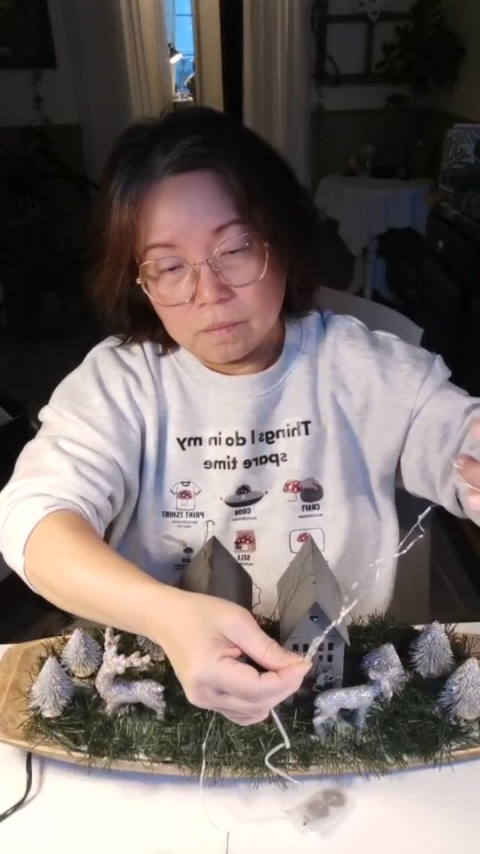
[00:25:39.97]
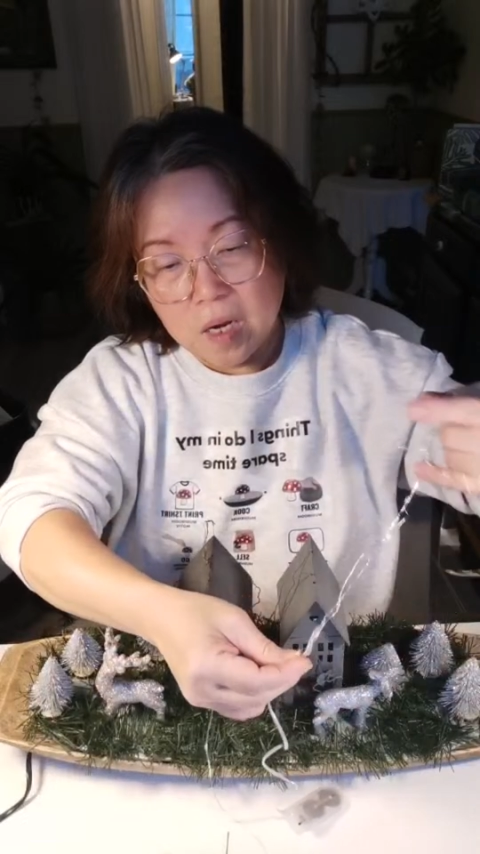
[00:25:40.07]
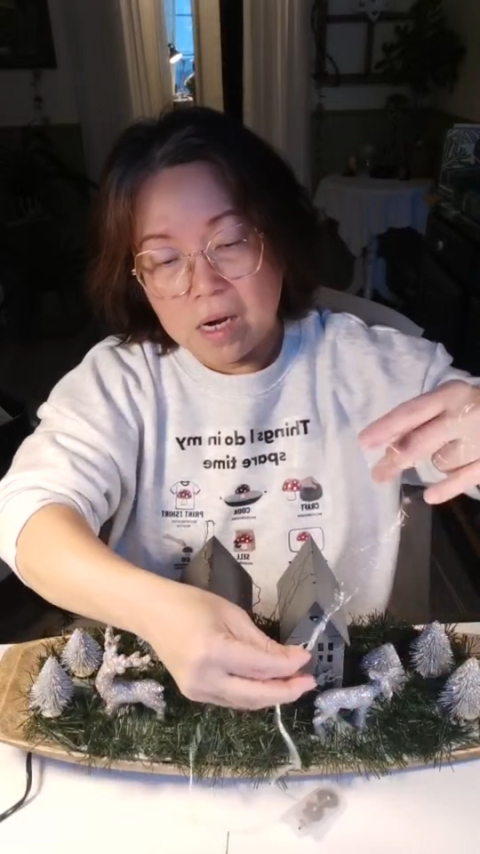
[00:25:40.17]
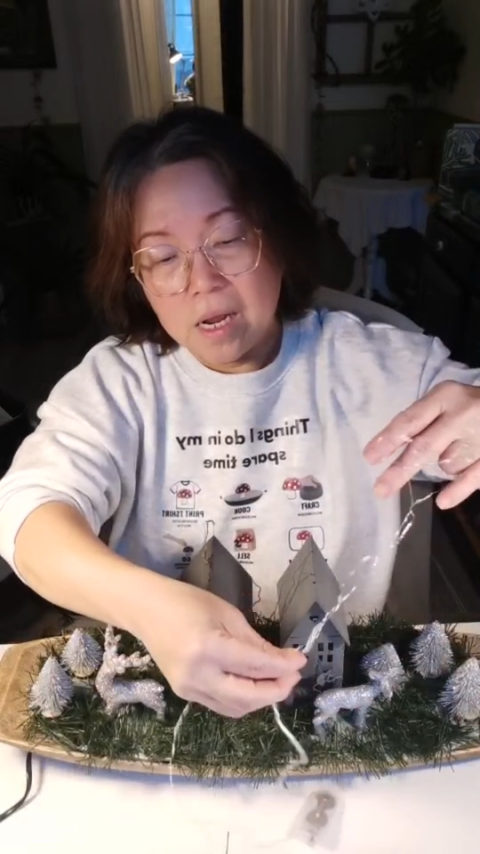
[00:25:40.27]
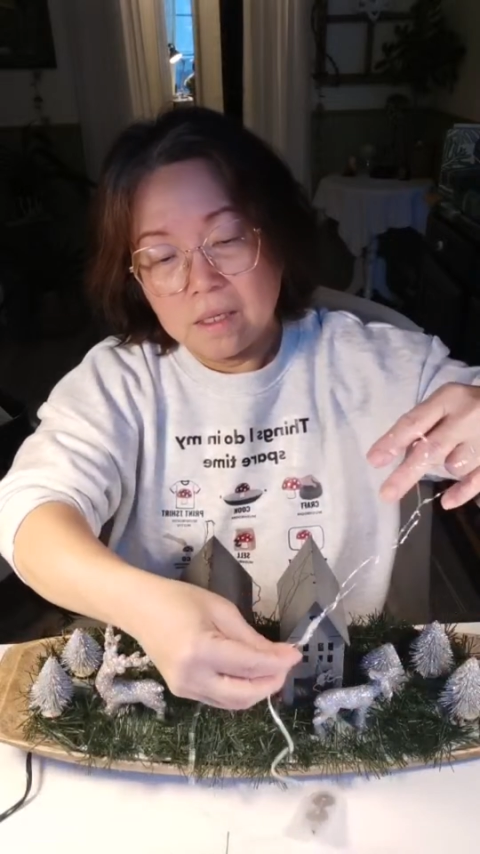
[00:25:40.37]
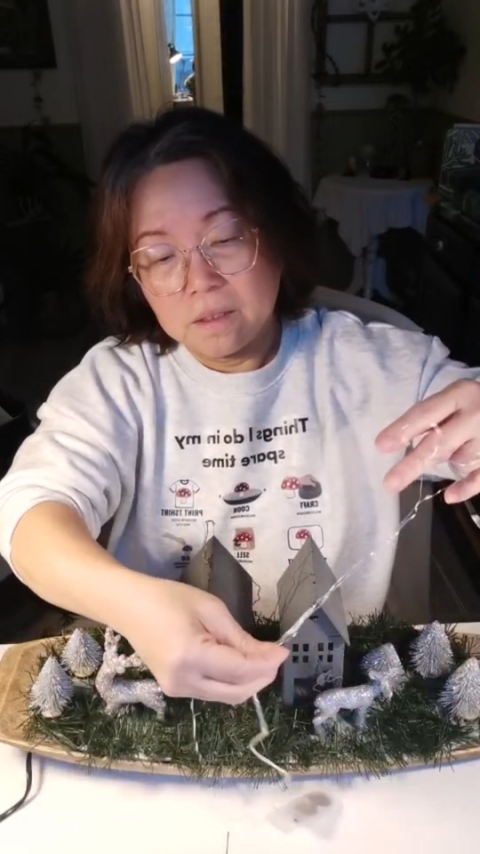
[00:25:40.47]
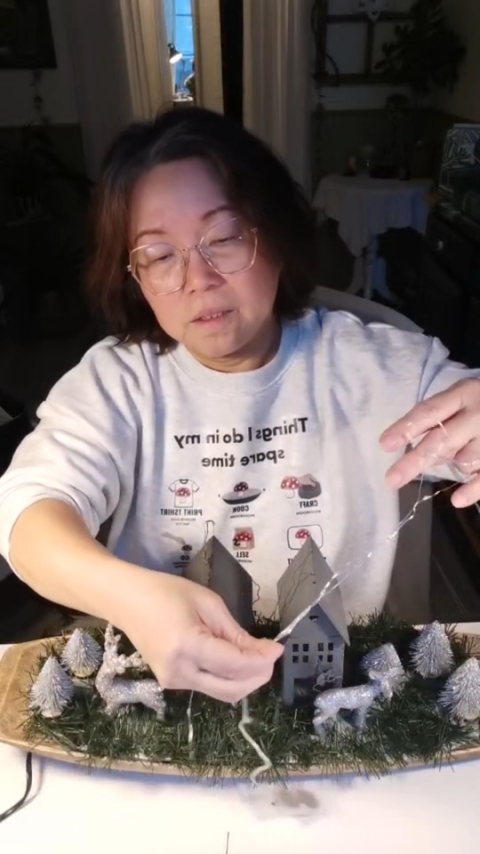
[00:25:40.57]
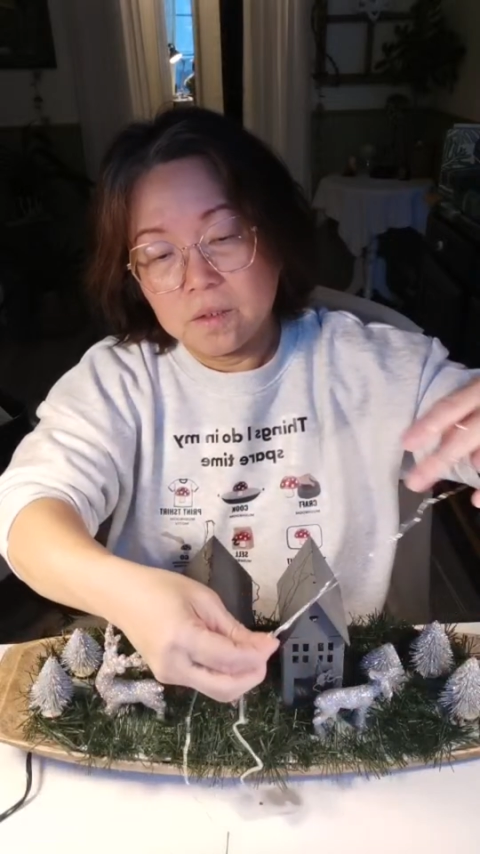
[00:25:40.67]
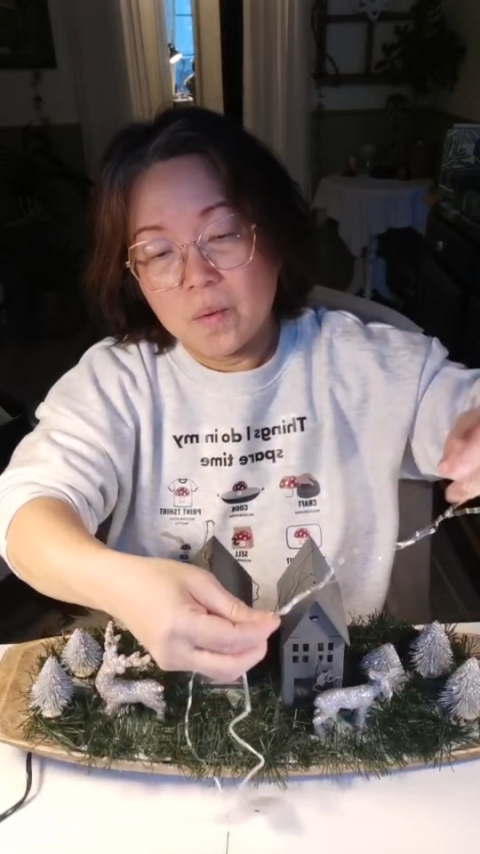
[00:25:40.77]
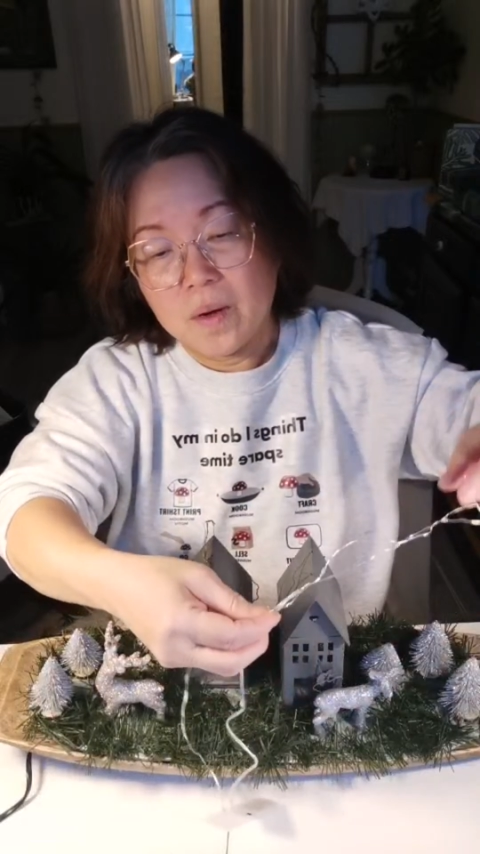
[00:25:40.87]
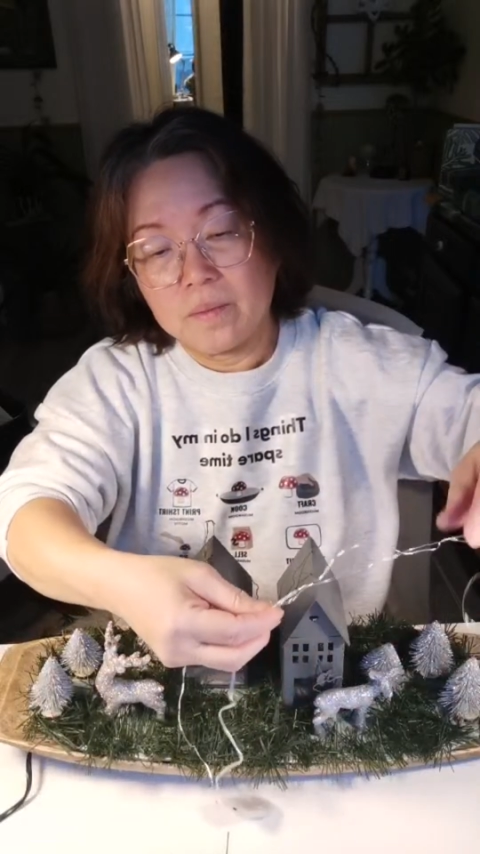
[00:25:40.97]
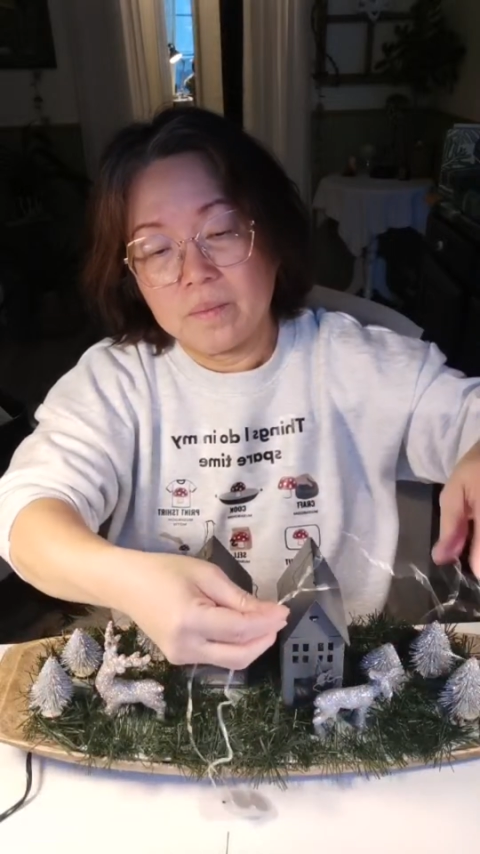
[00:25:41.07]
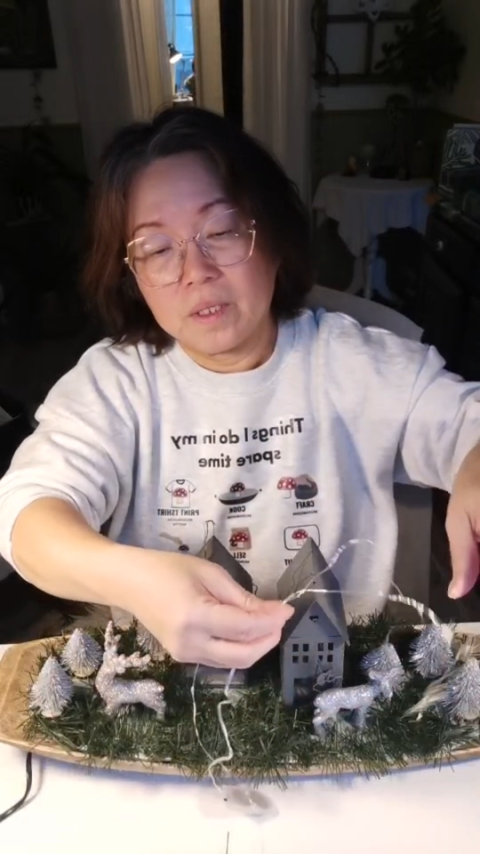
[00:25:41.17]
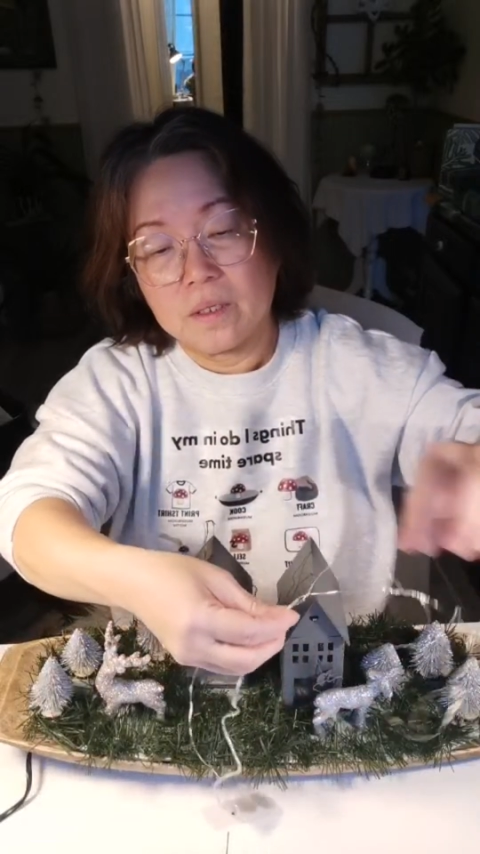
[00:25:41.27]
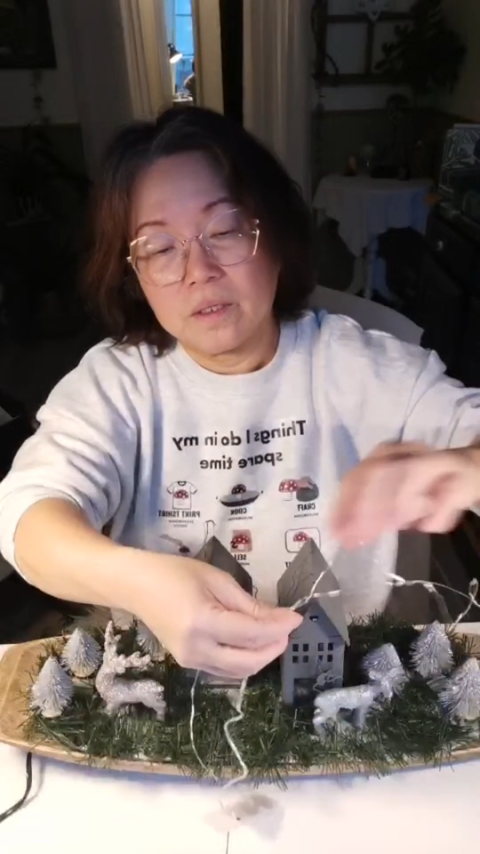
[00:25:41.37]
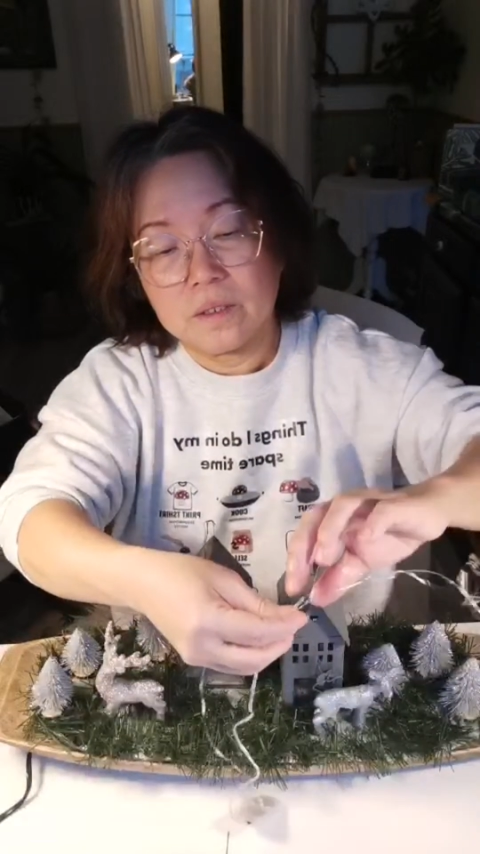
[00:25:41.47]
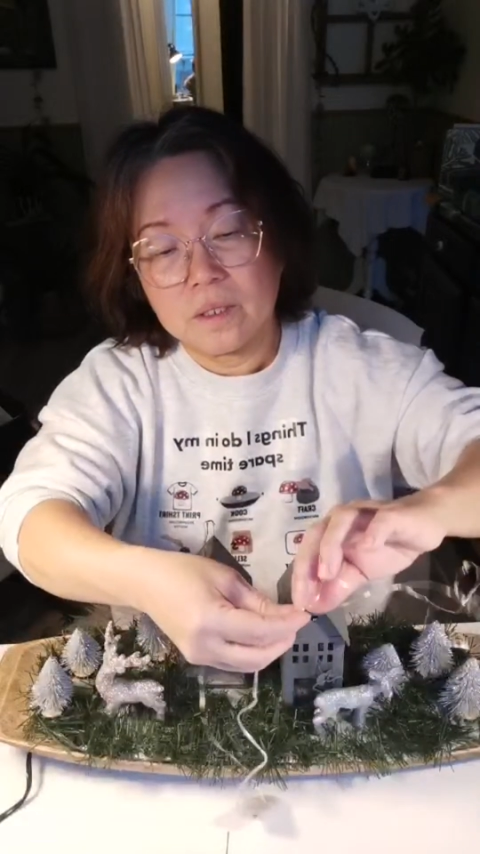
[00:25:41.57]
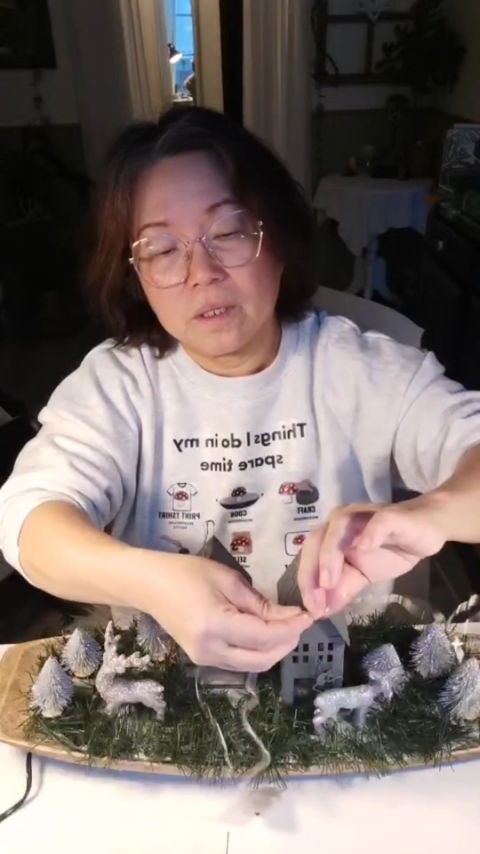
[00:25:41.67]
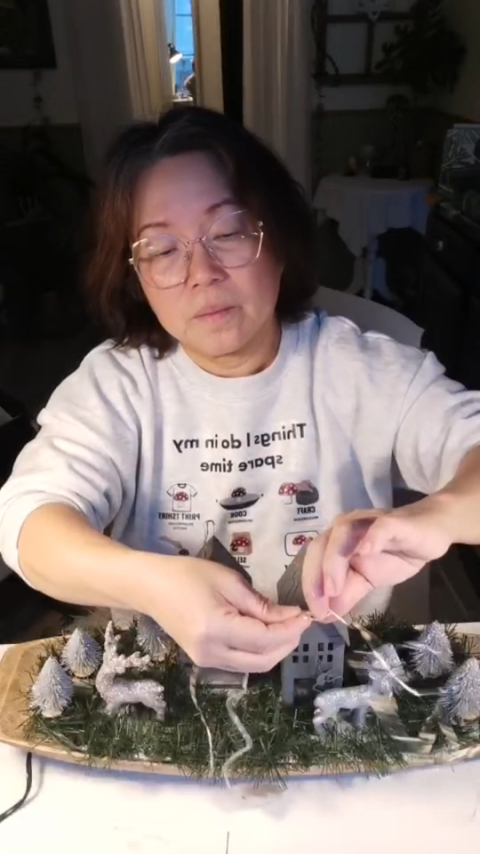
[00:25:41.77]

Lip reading: I like this one because